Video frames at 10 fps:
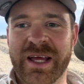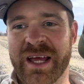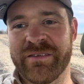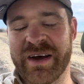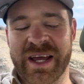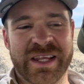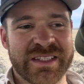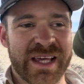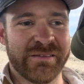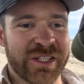If I had a
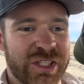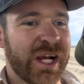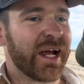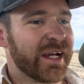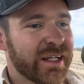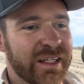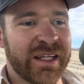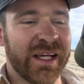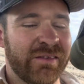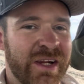7-shank,
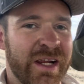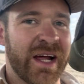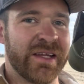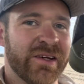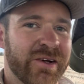even in ideal